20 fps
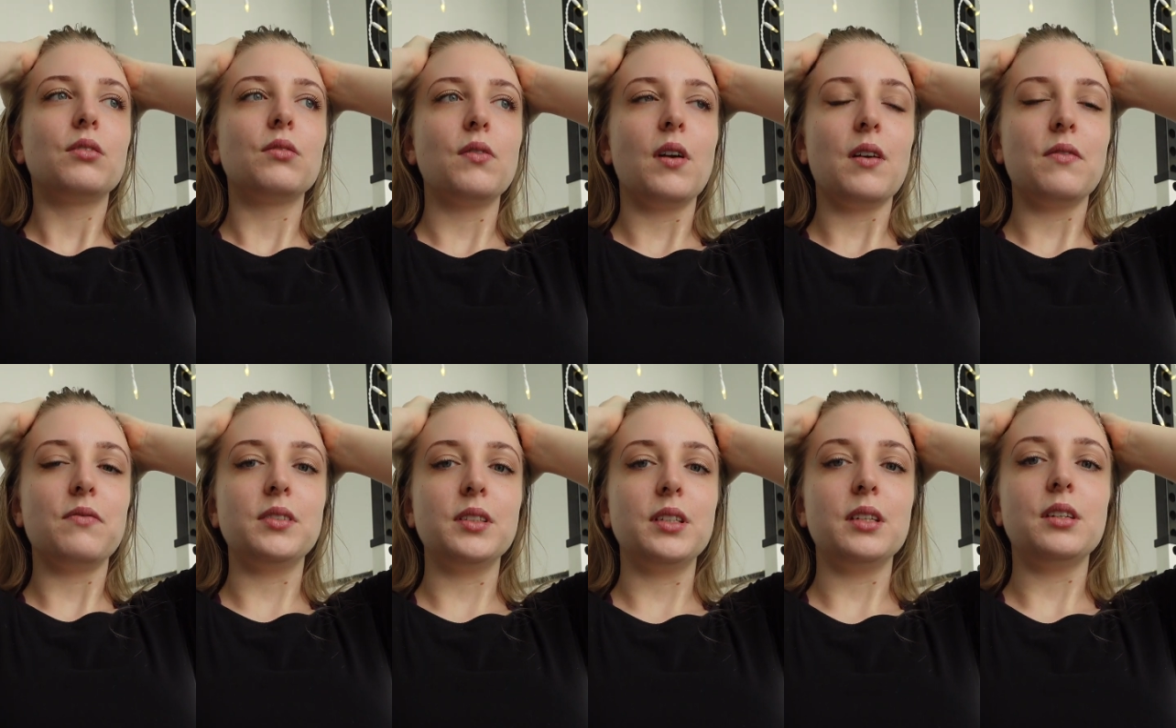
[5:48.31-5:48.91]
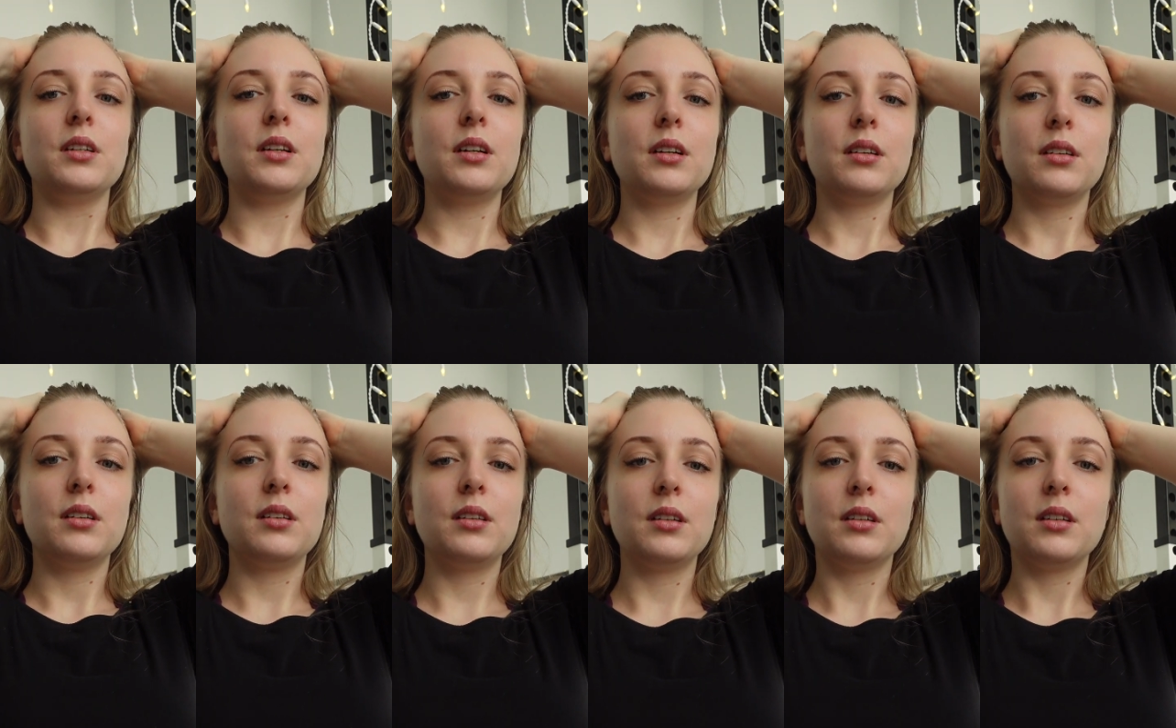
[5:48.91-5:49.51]
roughly
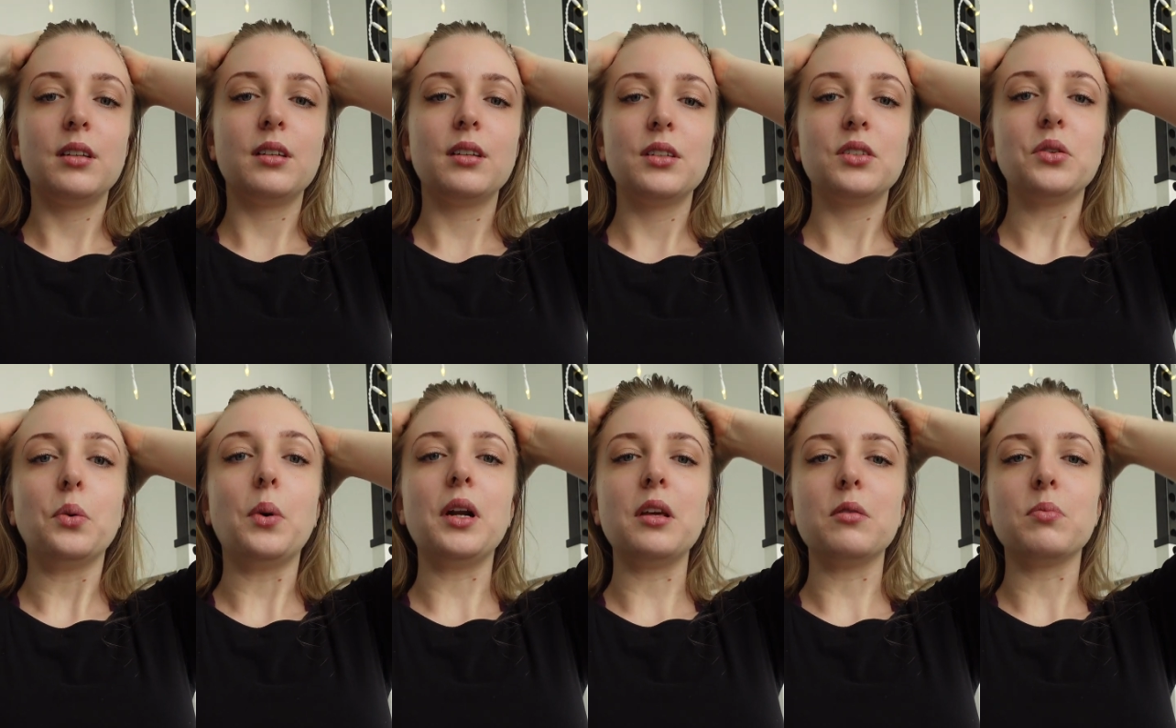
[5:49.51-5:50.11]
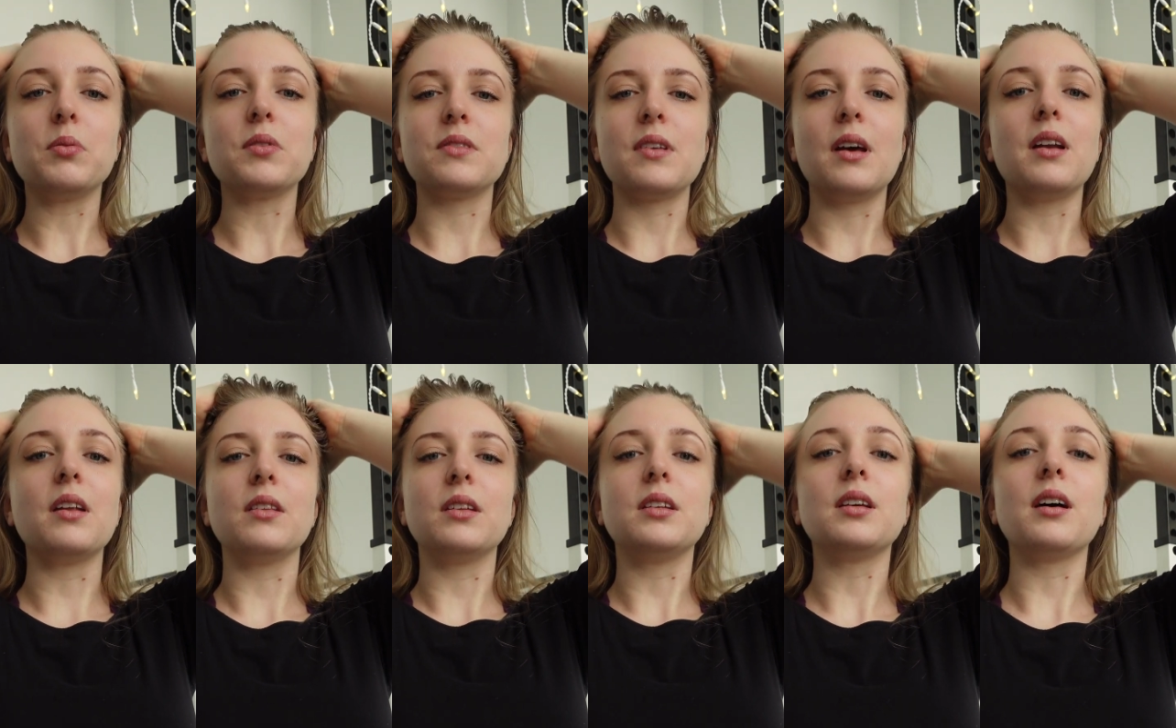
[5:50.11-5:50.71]

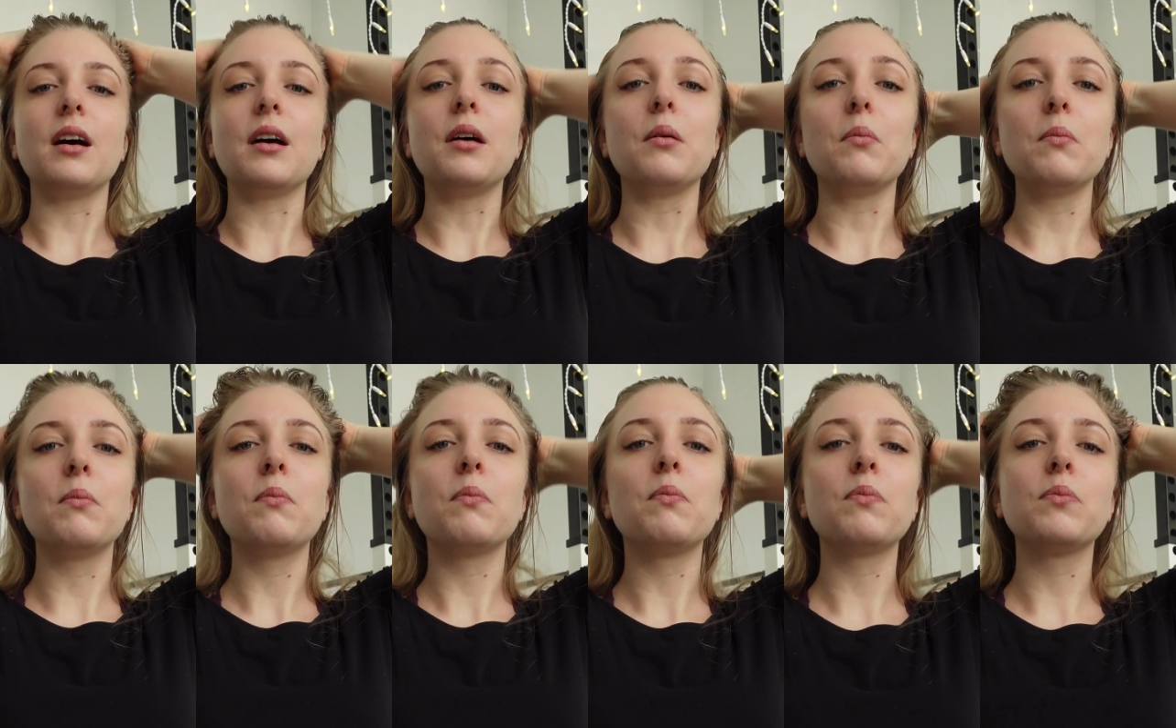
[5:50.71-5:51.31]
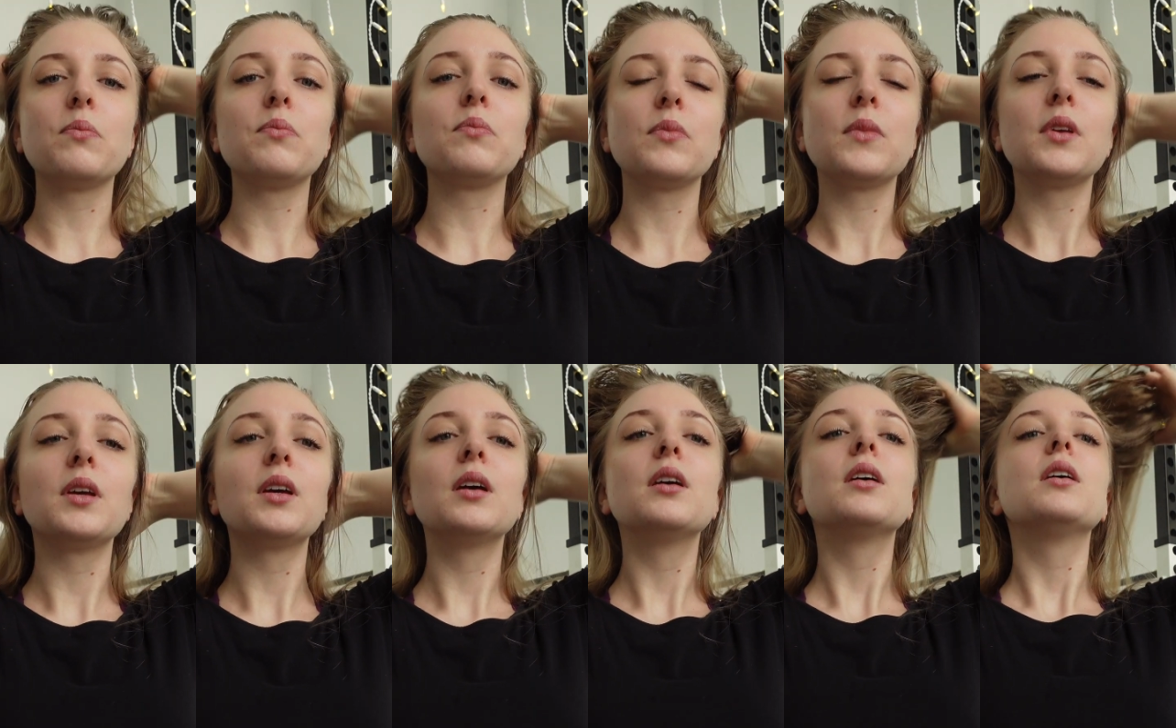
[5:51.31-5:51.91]
20% of the time,
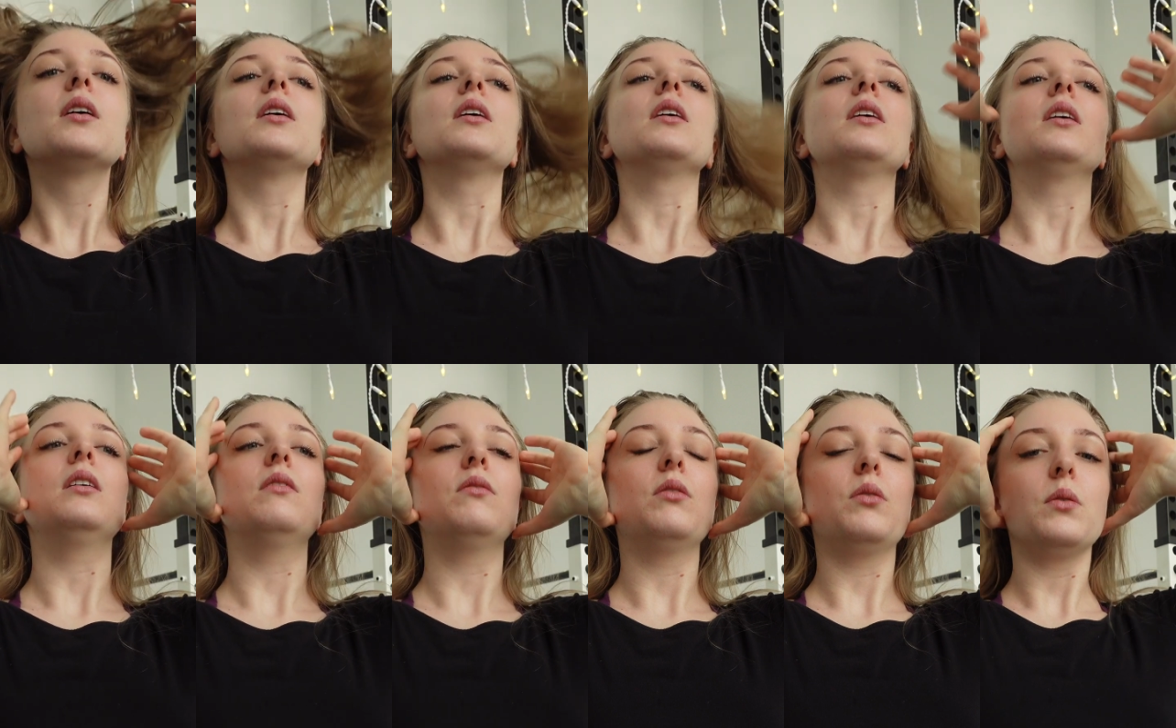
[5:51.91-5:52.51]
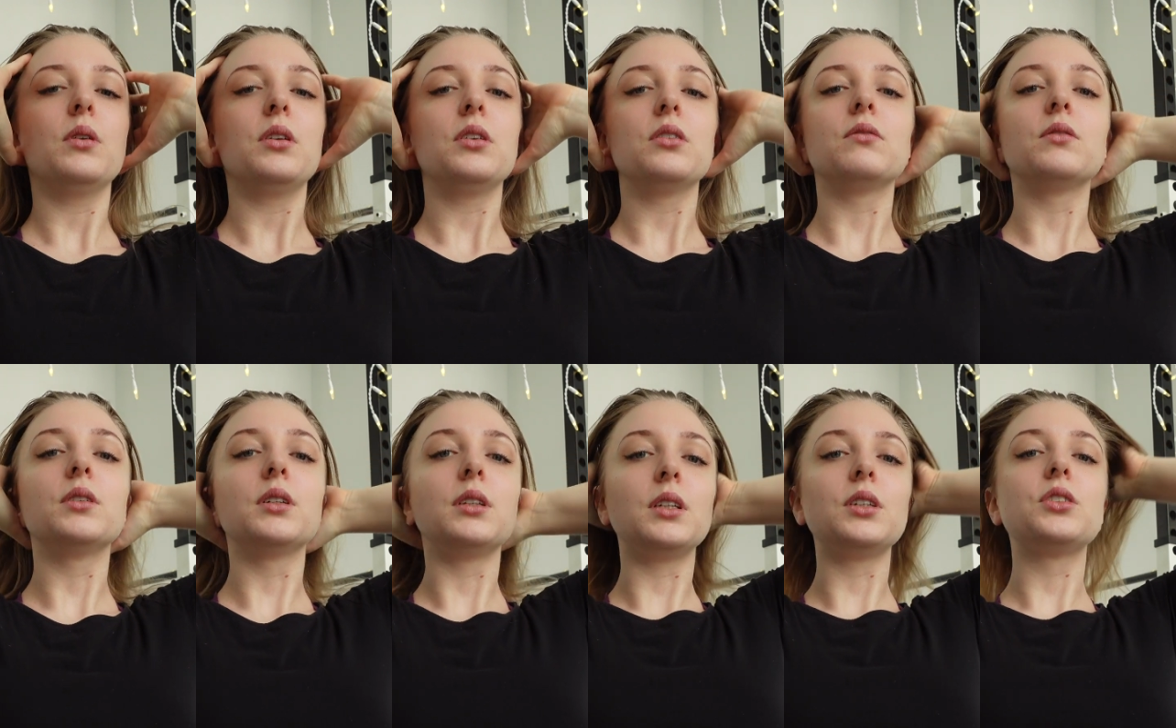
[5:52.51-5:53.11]
even when you're
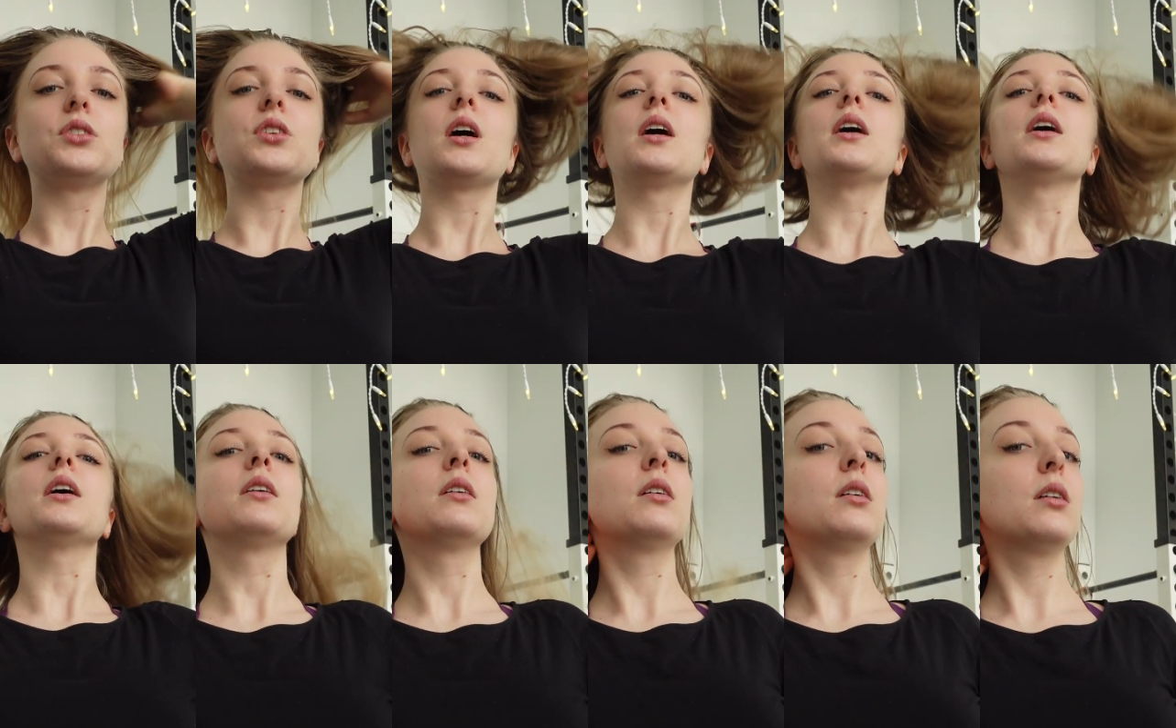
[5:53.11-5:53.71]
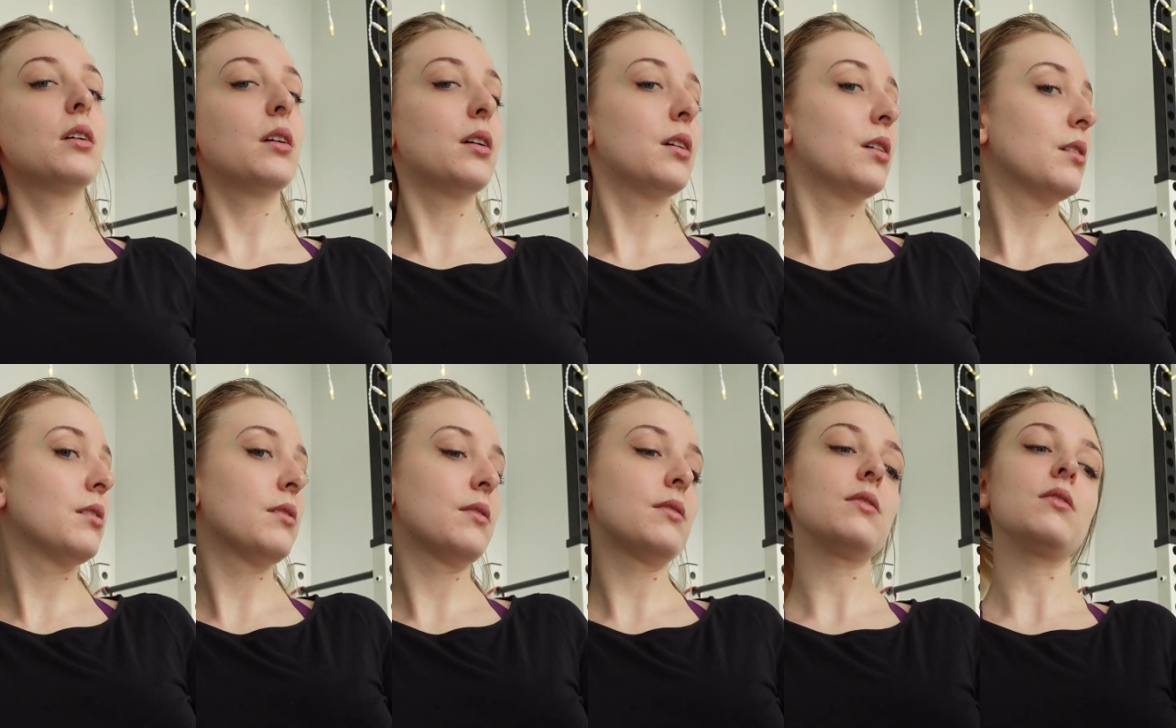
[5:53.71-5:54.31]
really trying.
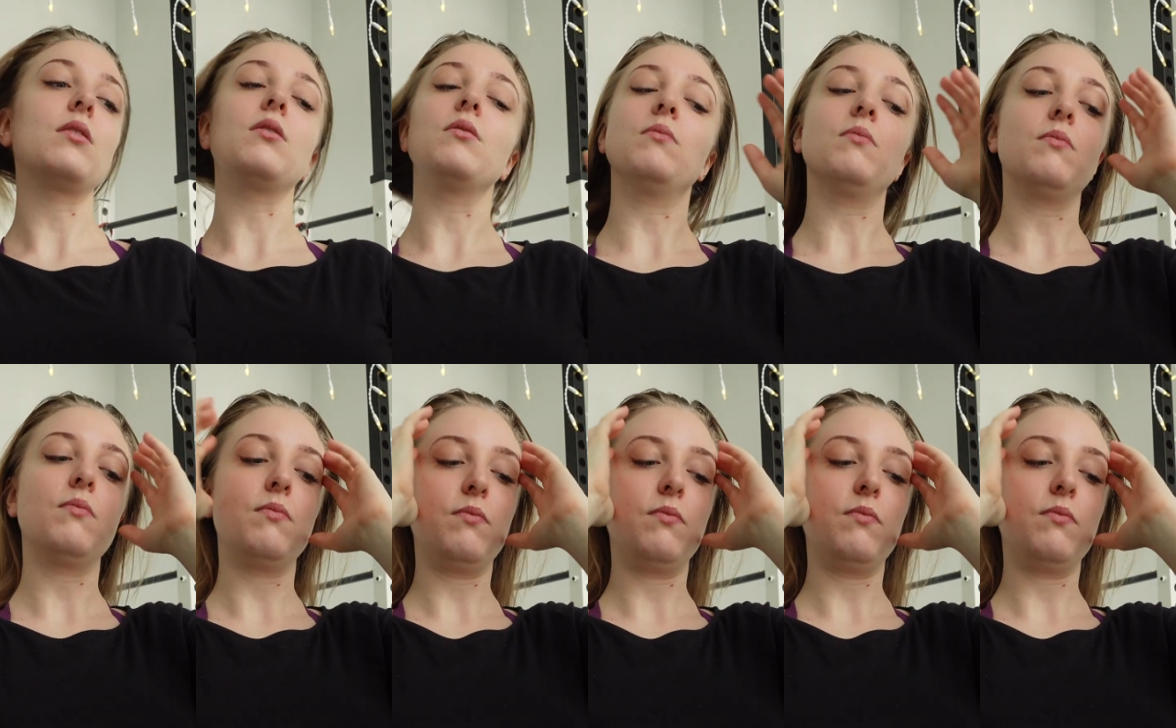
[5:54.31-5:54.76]
So